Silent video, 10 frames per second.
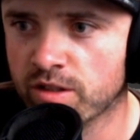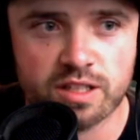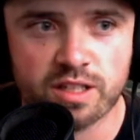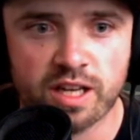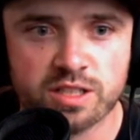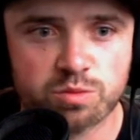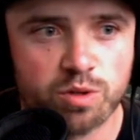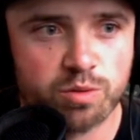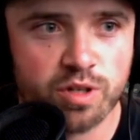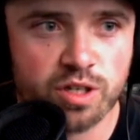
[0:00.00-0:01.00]
Next,
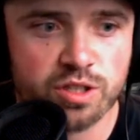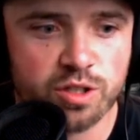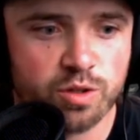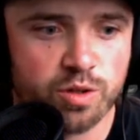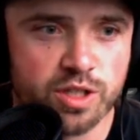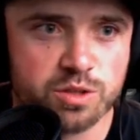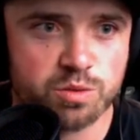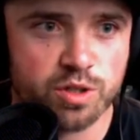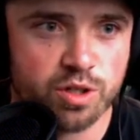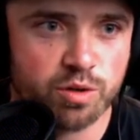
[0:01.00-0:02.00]
what we're going to do is
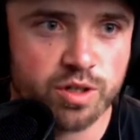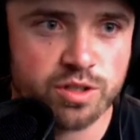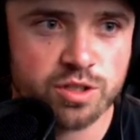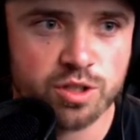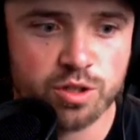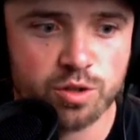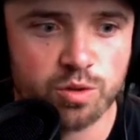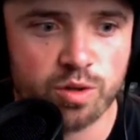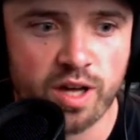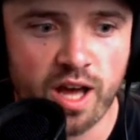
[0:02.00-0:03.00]
we're going
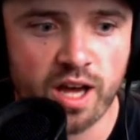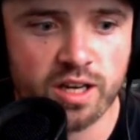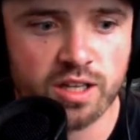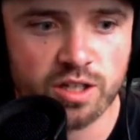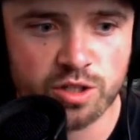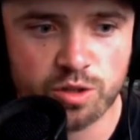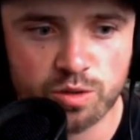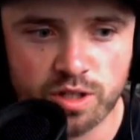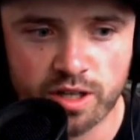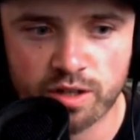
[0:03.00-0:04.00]
to add in a new
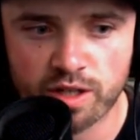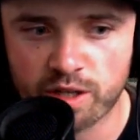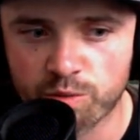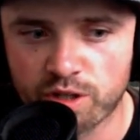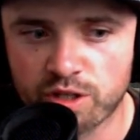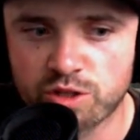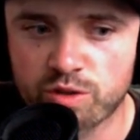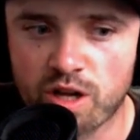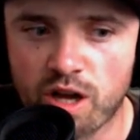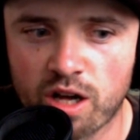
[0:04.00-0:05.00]
layer and we're going to do
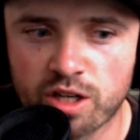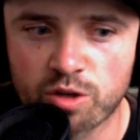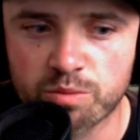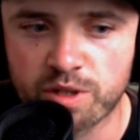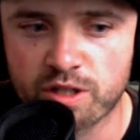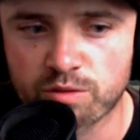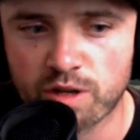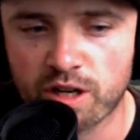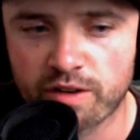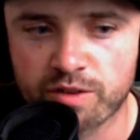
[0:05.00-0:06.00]
the audio meter
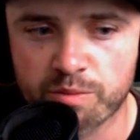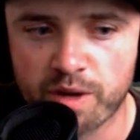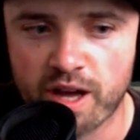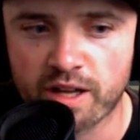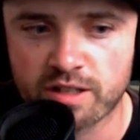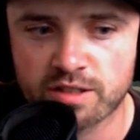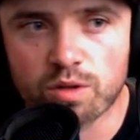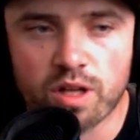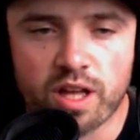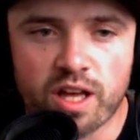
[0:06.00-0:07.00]
right off the bat.
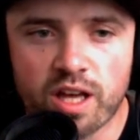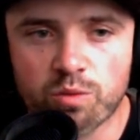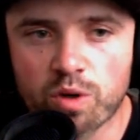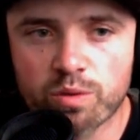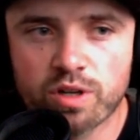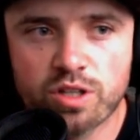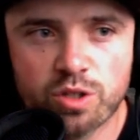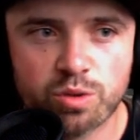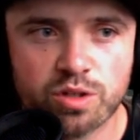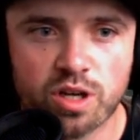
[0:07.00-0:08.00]
And what we're going to
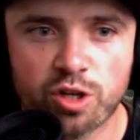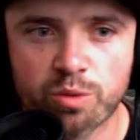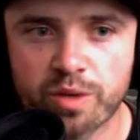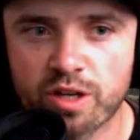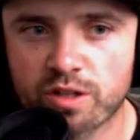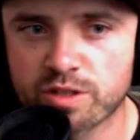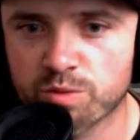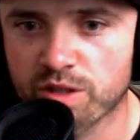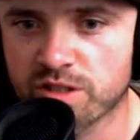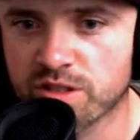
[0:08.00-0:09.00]
do with audio meter is
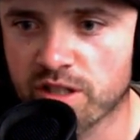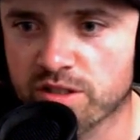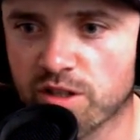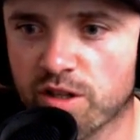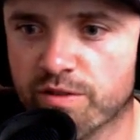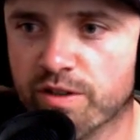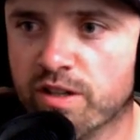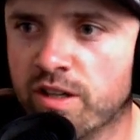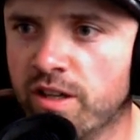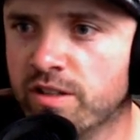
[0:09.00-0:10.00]
we're going to select all of our
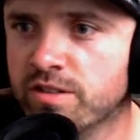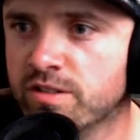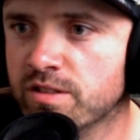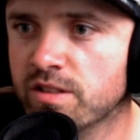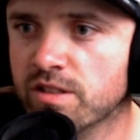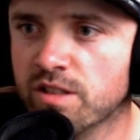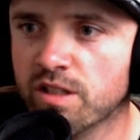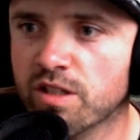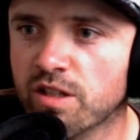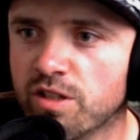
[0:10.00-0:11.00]
keys,
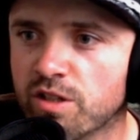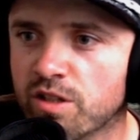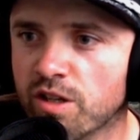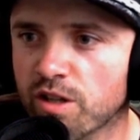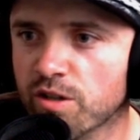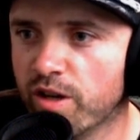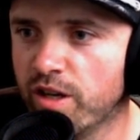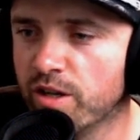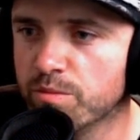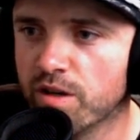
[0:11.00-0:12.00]
click on your color
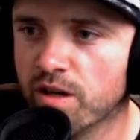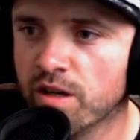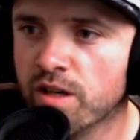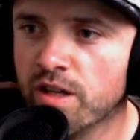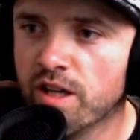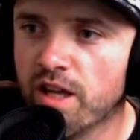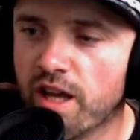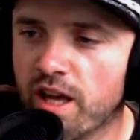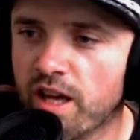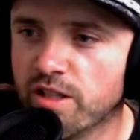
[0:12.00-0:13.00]
gradient bar,
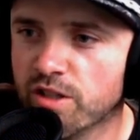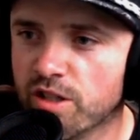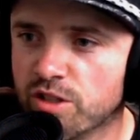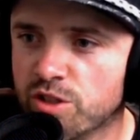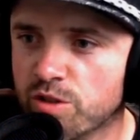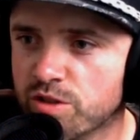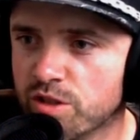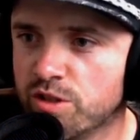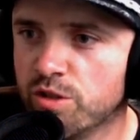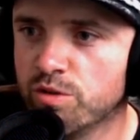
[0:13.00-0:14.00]
and you're going to choose a
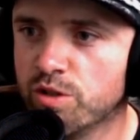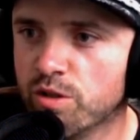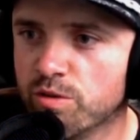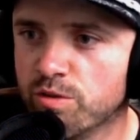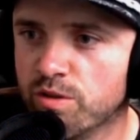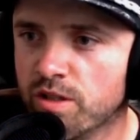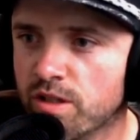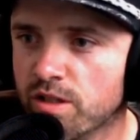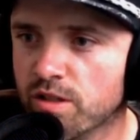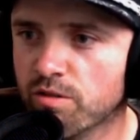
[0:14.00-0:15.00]
two-tone
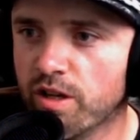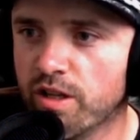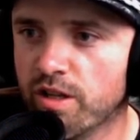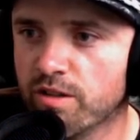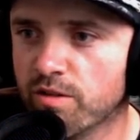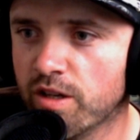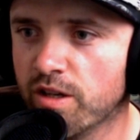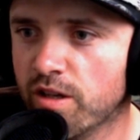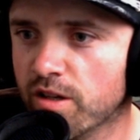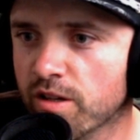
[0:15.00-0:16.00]
gradient
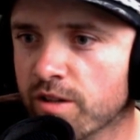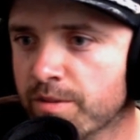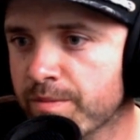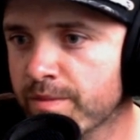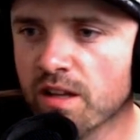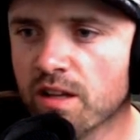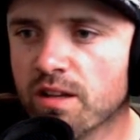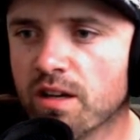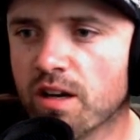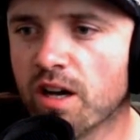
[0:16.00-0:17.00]
right here.
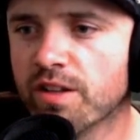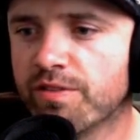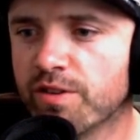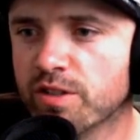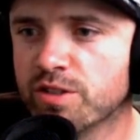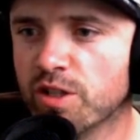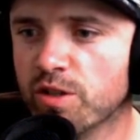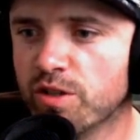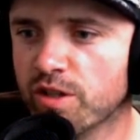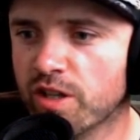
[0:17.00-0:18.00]
On the first
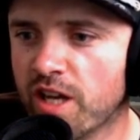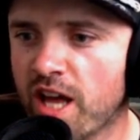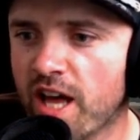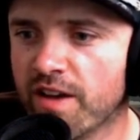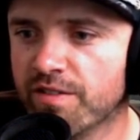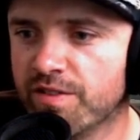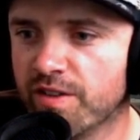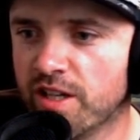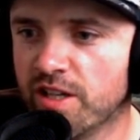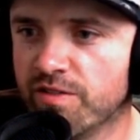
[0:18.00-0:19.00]
node, you're going to have
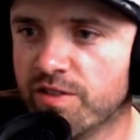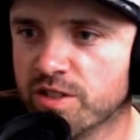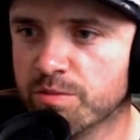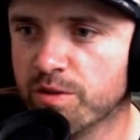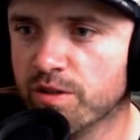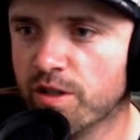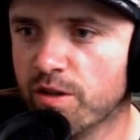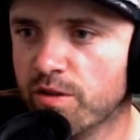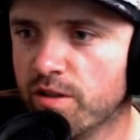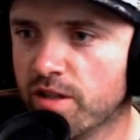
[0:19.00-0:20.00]
an invisible
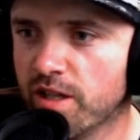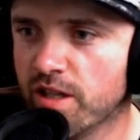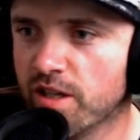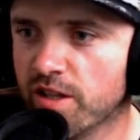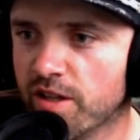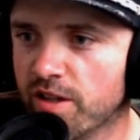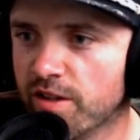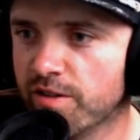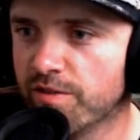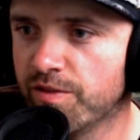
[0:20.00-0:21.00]
node, and on
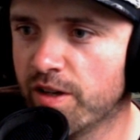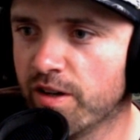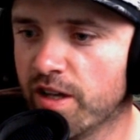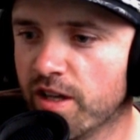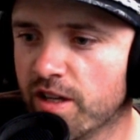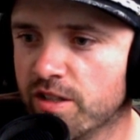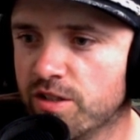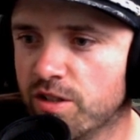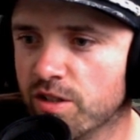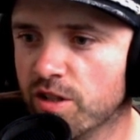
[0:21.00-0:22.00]
the very end,
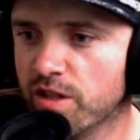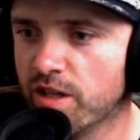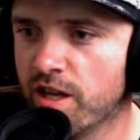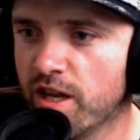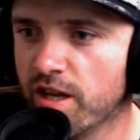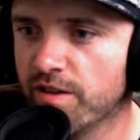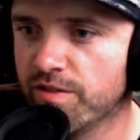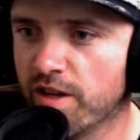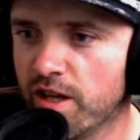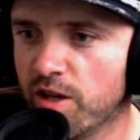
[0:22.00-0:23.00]
you're going to have
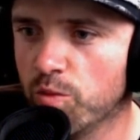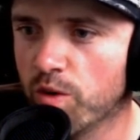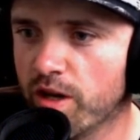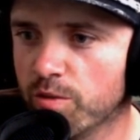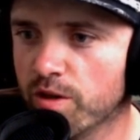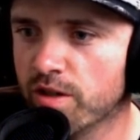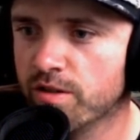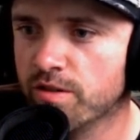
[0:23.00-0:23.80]
a white one.